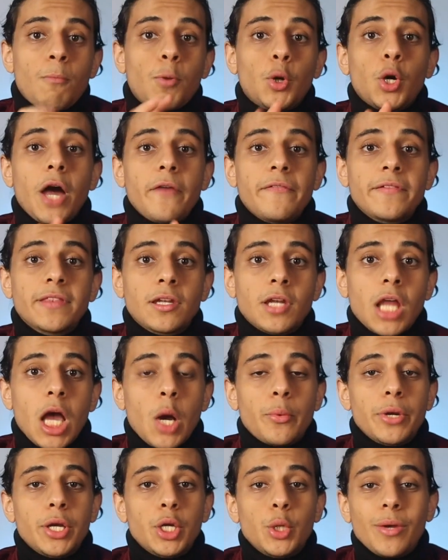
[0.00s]
More often than
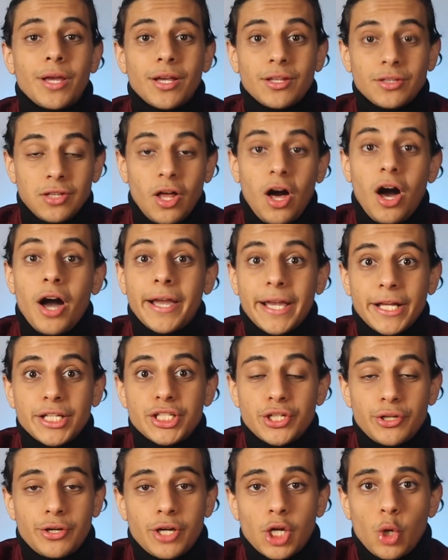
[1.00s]
not, when you're doing long
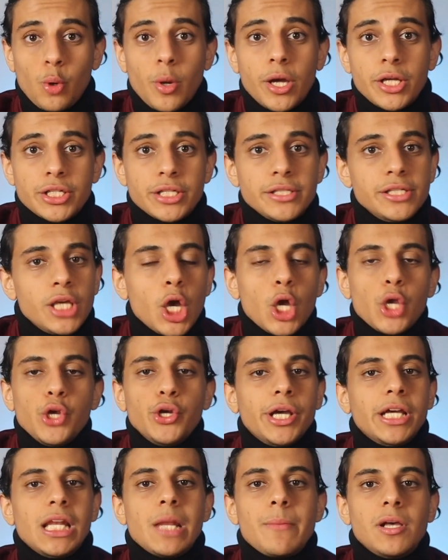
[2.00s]
engineering questions,
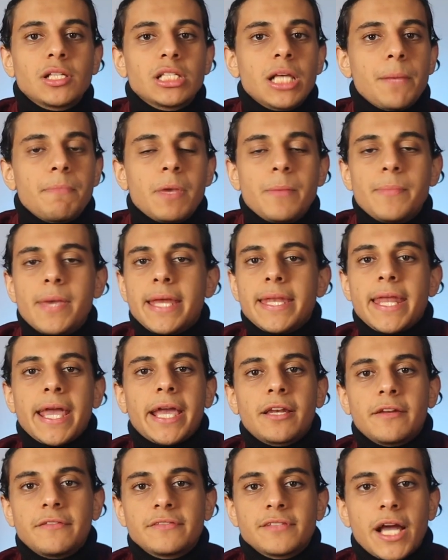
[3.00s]
you're gonna mess up maybe a
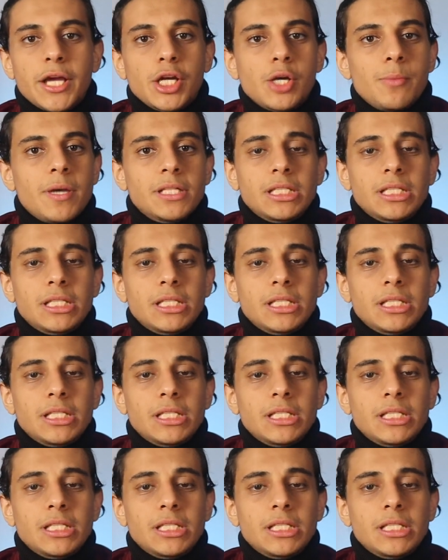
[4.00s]
negative sign or